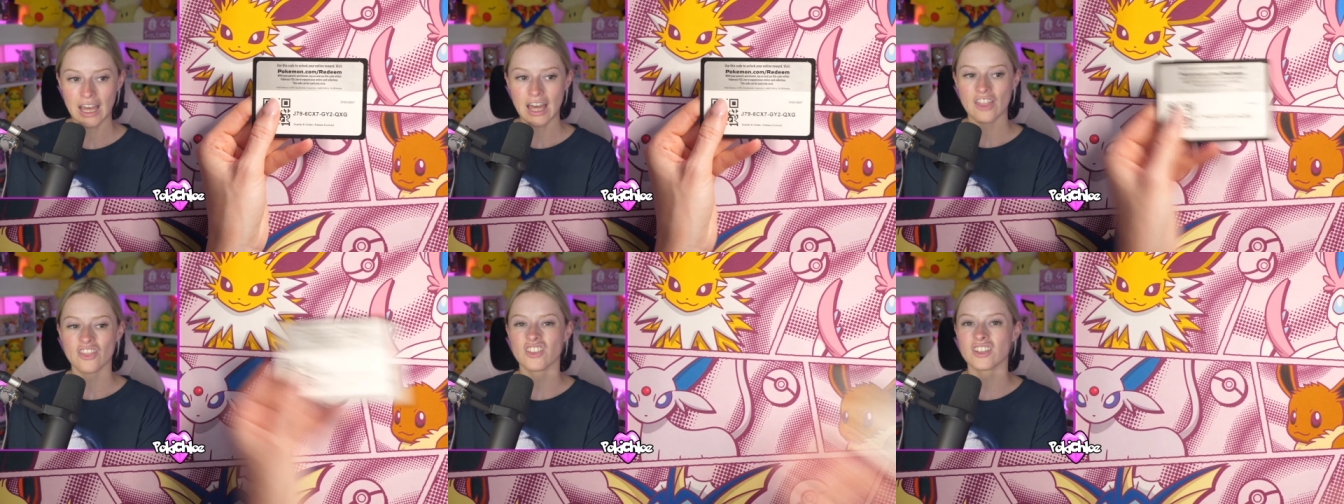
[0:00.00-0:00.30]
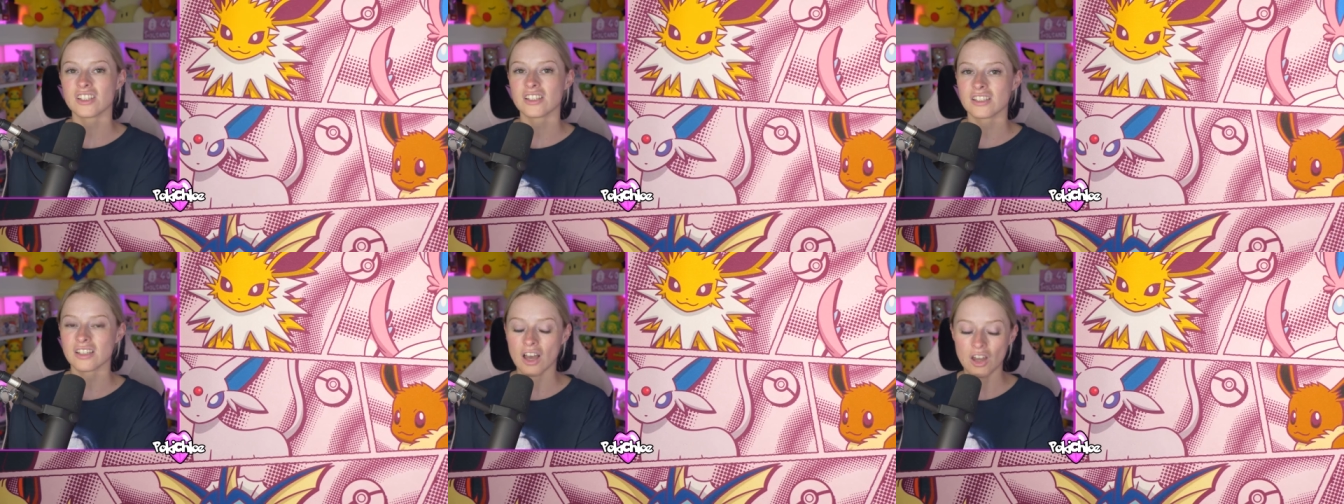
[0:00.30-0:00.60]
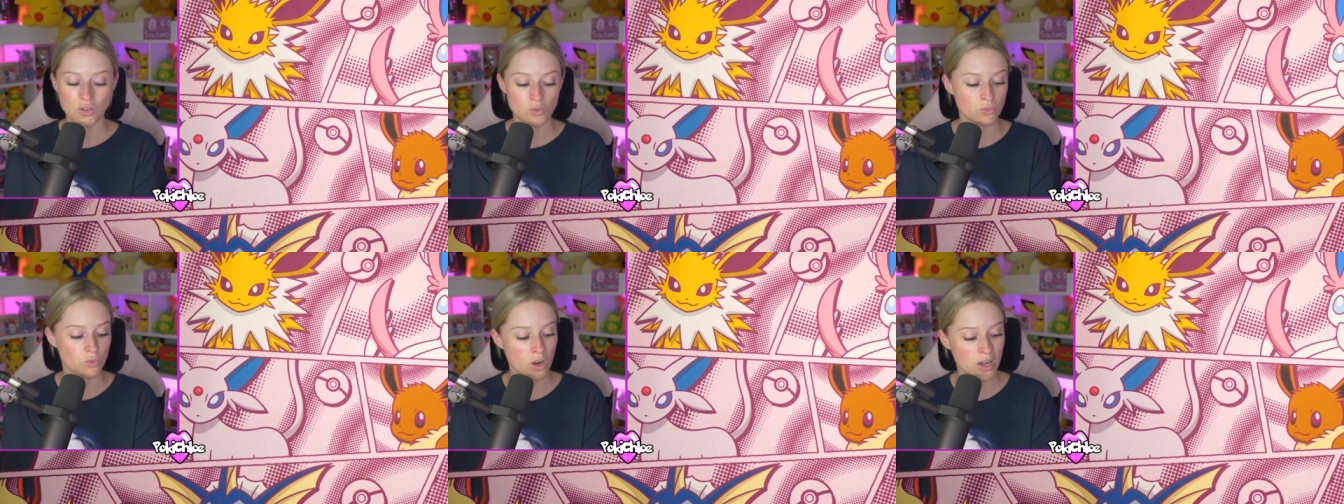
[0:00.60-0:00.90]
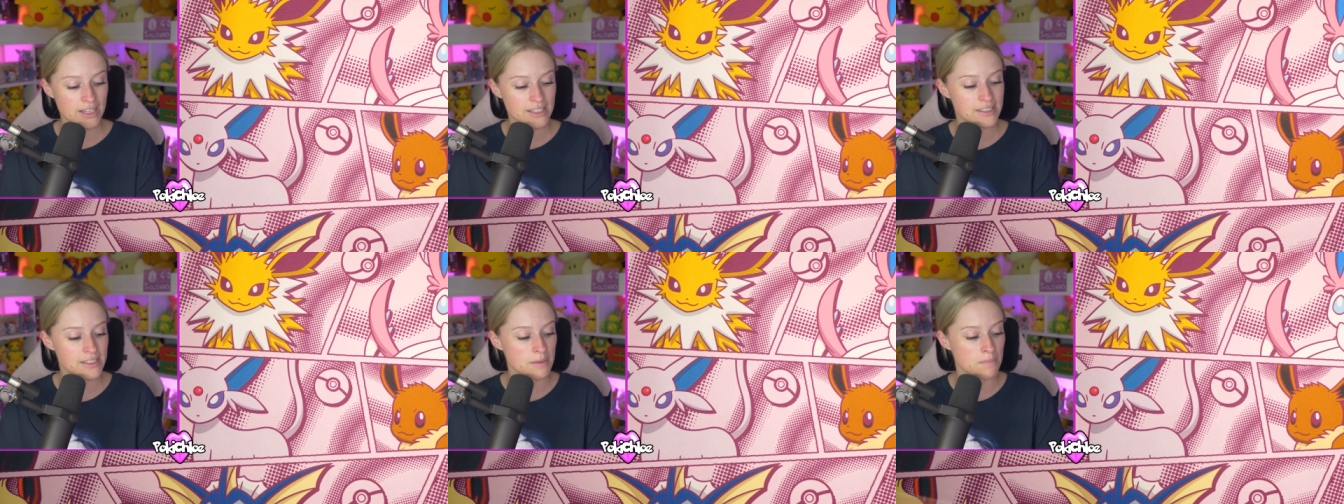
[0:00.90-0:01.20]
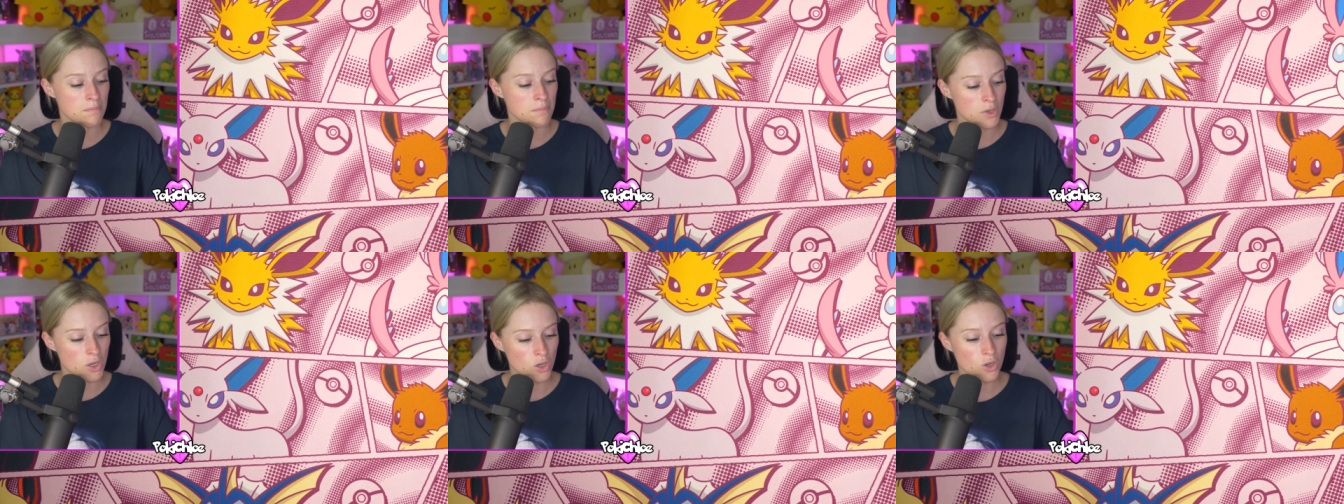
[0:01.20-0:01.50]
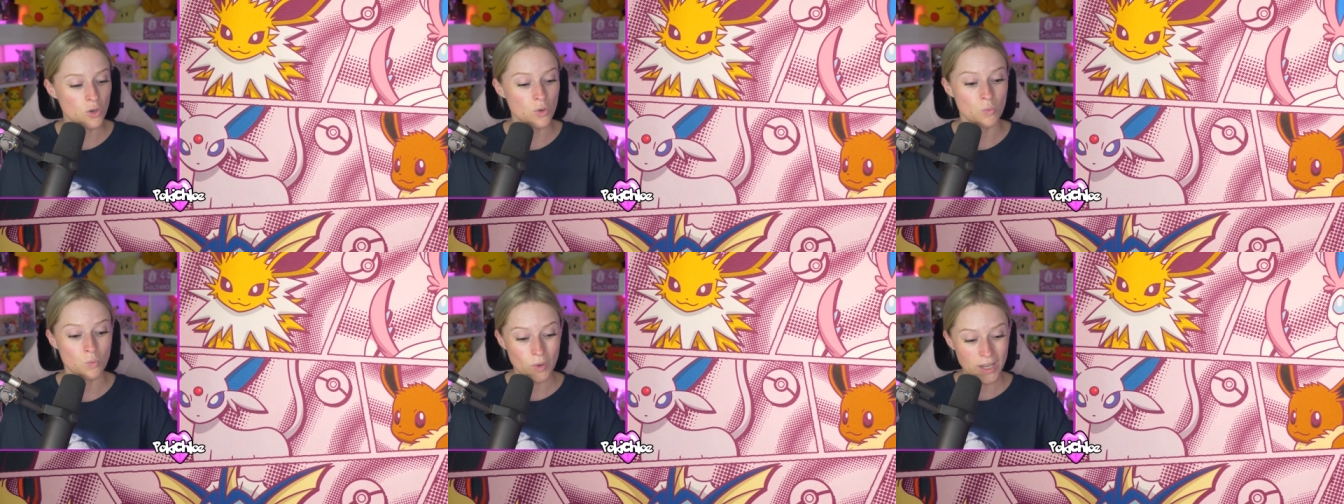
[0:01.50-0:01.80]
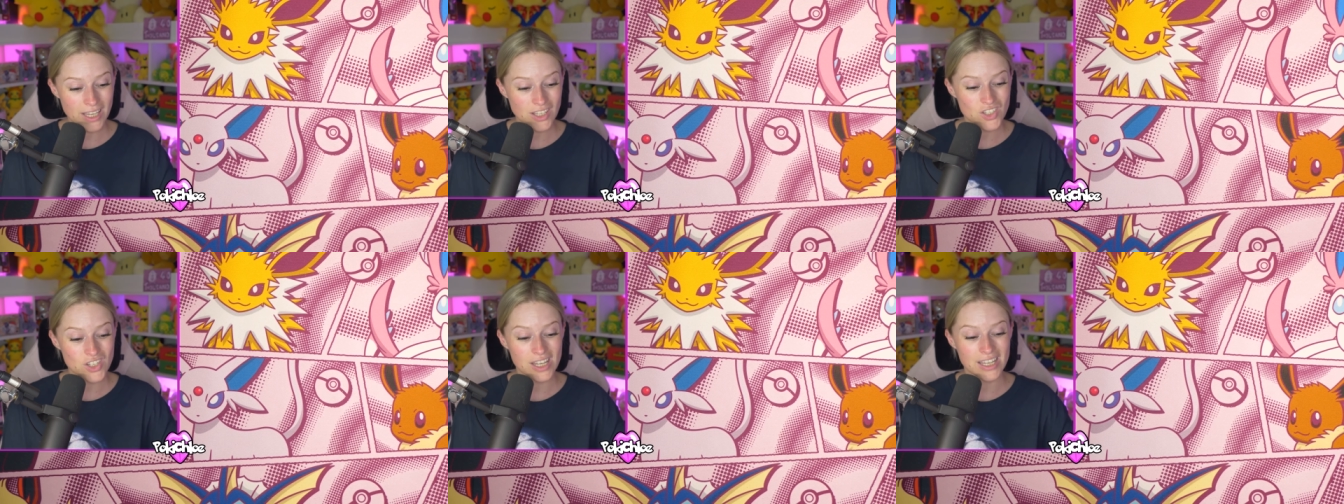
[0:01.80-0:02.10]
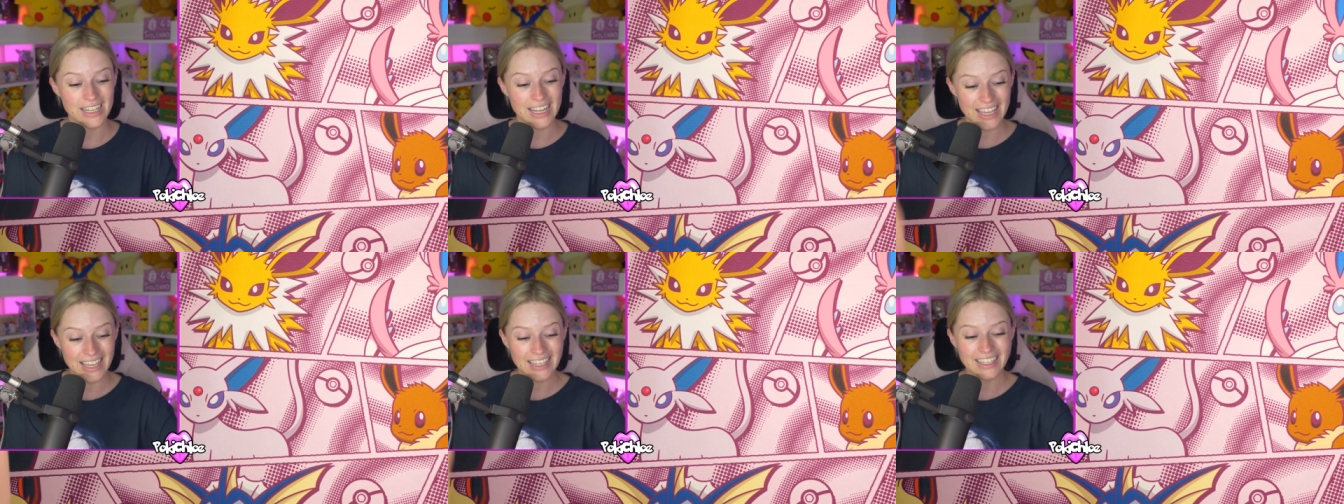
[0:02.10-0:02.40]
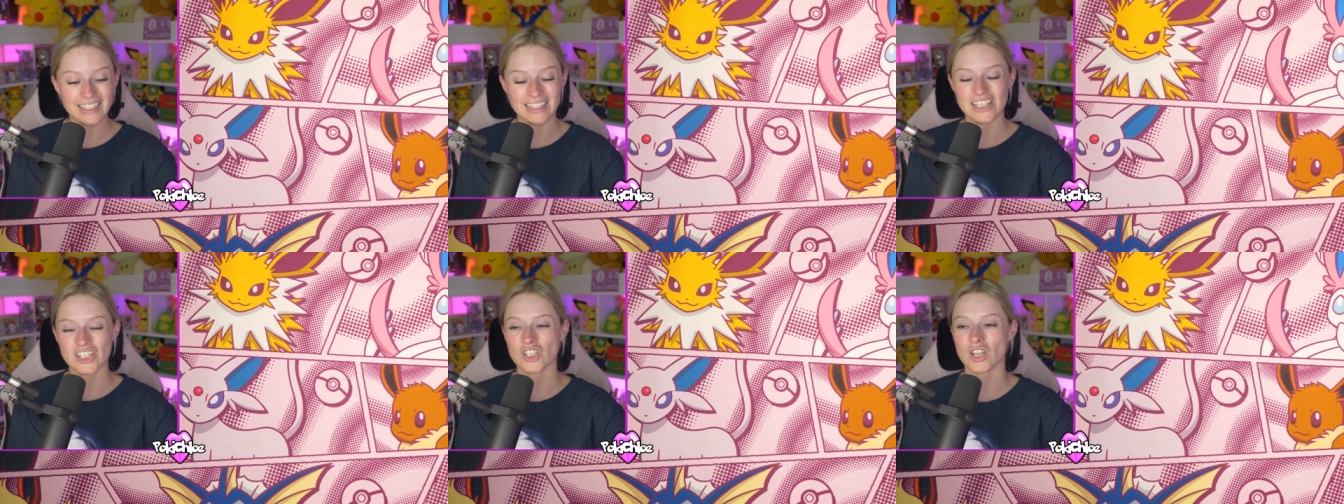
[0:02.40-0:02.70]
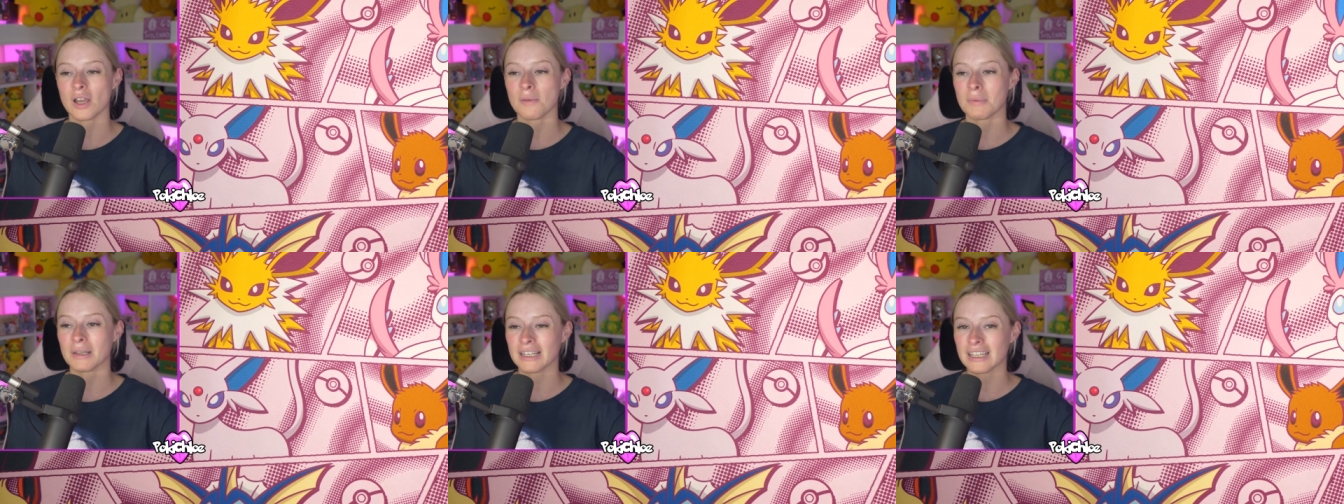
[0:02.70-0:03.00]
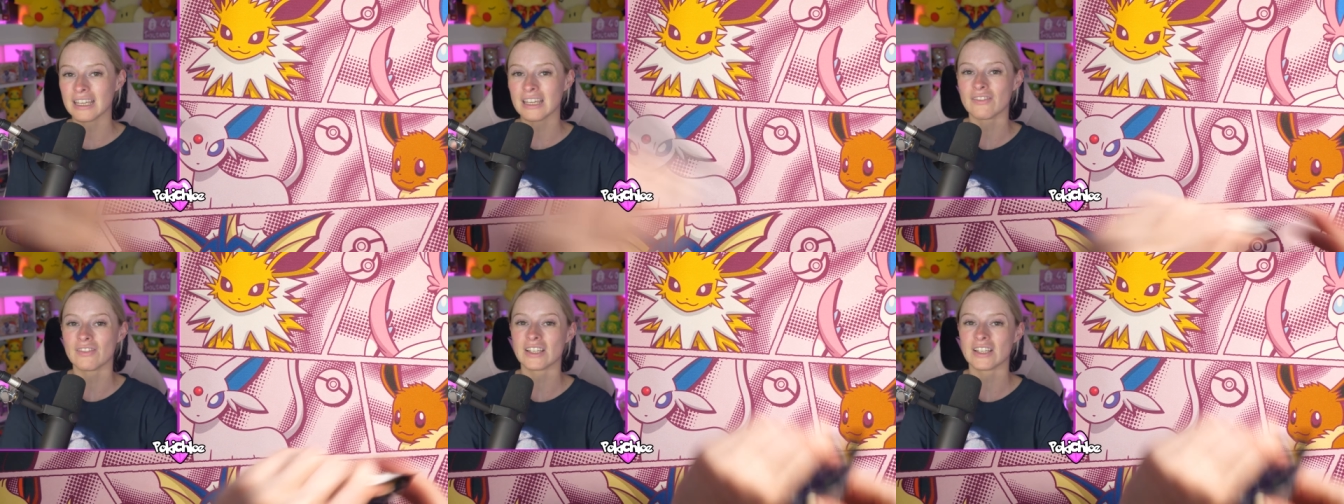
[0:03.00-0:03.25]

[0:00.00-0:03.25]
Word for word: The Sunrising Mew, which in English I believe